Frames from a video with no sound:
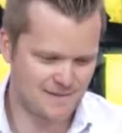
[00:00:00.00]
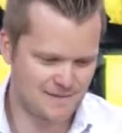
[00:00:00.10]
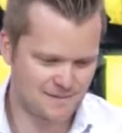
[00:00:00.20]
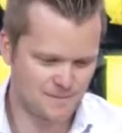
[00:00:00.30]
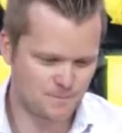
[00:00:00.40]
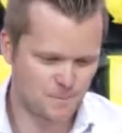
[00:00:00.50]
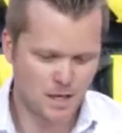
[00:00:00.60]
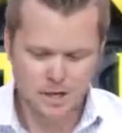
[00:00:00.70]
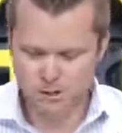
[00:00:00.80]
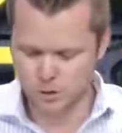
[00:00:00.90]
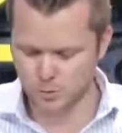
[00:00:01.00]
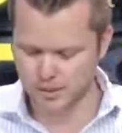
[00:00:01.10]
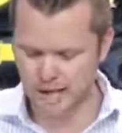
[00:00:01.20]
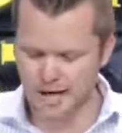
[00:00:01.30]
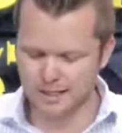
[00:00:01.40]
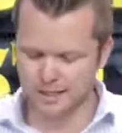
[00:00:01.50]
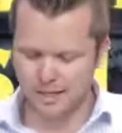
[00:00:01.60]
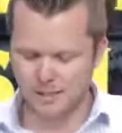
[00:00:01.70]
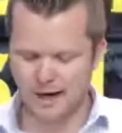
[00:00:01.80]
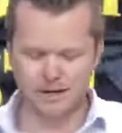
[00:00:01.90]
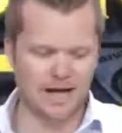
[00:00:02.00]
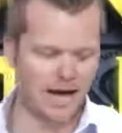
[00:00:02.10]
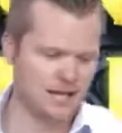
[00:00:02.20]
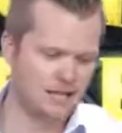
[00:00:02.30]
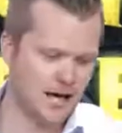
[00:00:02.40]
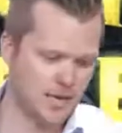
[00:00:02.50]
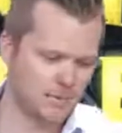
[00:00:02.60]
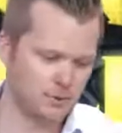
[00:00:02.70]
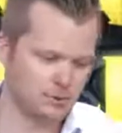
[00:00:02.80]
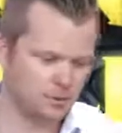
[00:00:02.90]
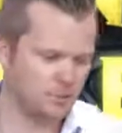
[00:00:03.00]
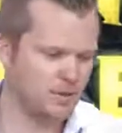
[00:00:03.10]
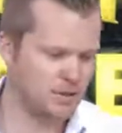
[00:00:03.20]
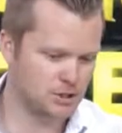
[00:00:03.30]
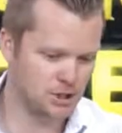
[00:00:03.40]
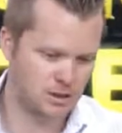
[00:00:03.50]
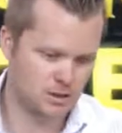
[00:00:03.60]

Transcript: Uh, dude, we're talking about how to how to build your pitch.